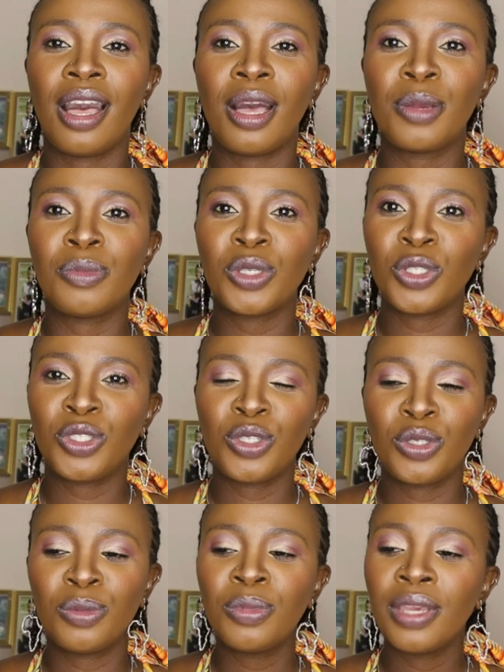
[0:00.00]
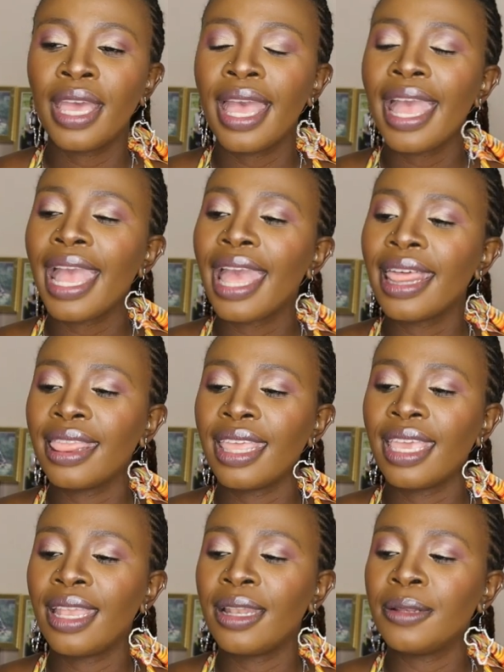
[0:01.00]
YouTube. And
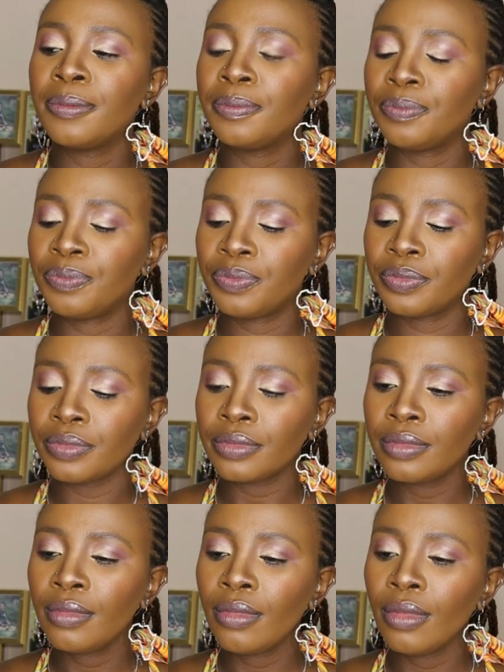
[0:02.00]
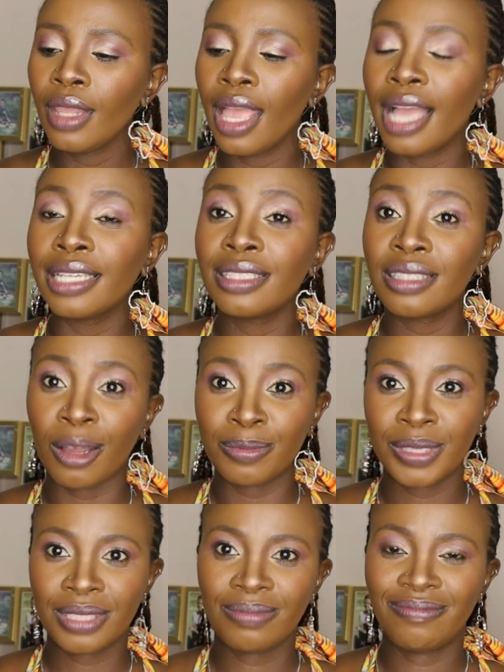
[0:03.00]
then I
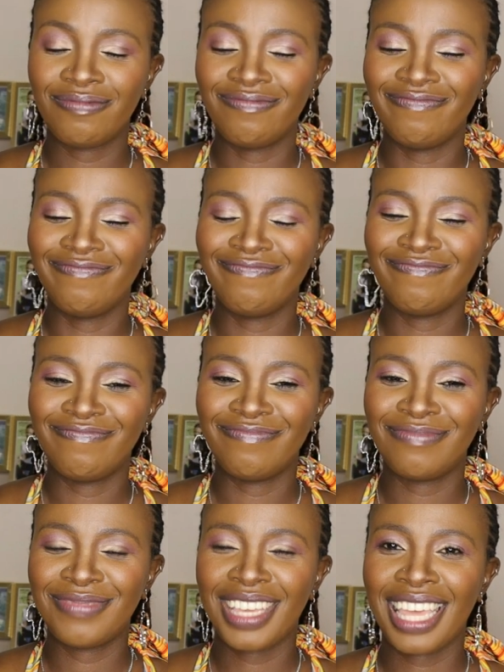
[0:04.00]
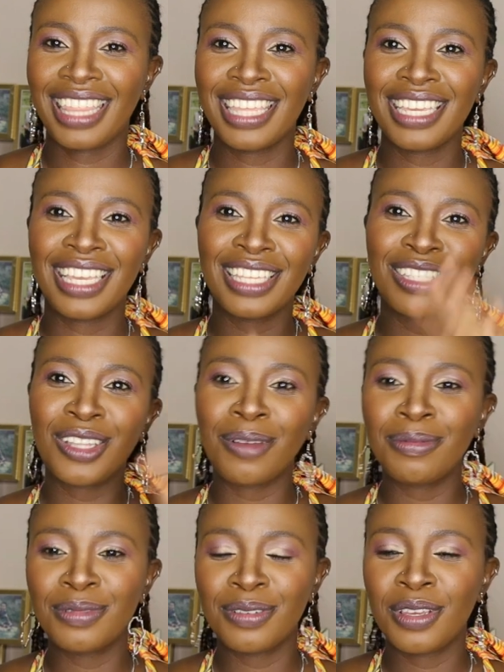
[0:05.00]
stopped. I think I
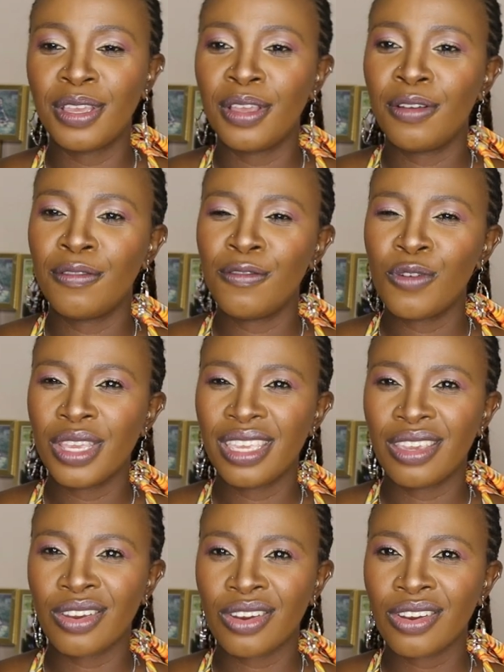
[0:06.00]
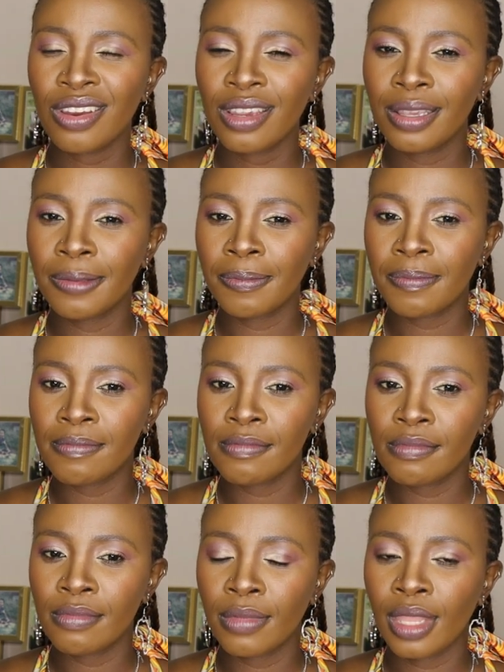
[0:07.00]
stopped for a year.
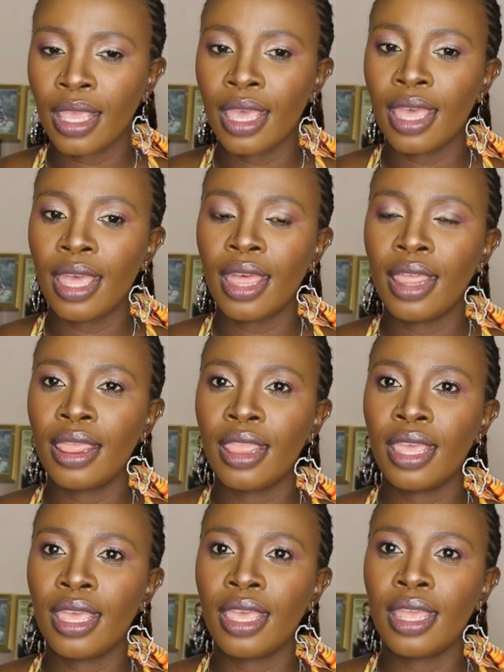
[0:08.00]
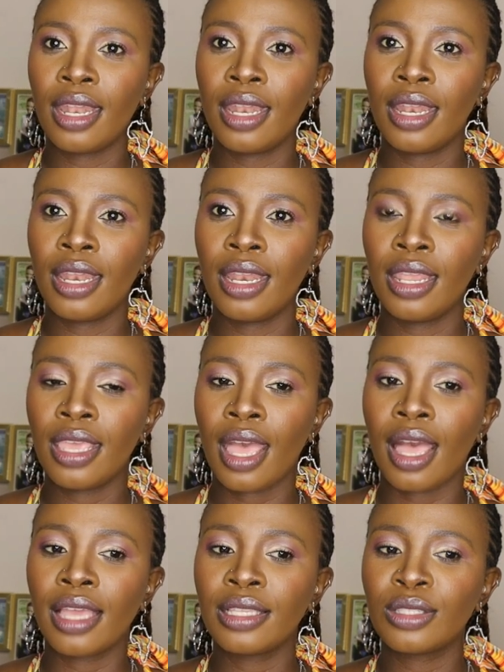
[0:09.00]
And then,
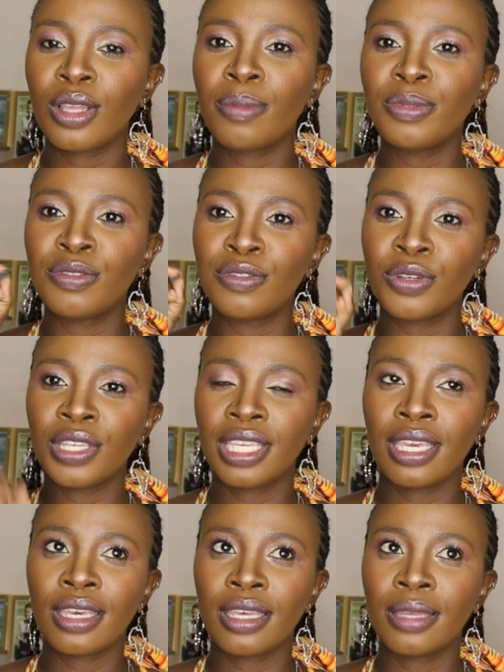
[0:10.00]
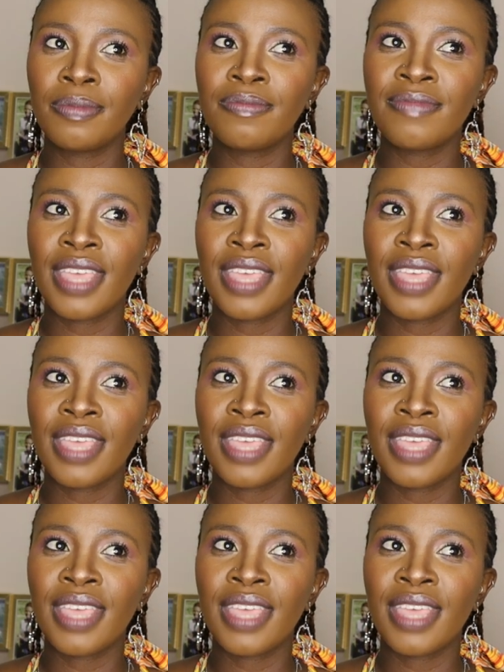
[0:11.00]
yeah, I stopped for a year.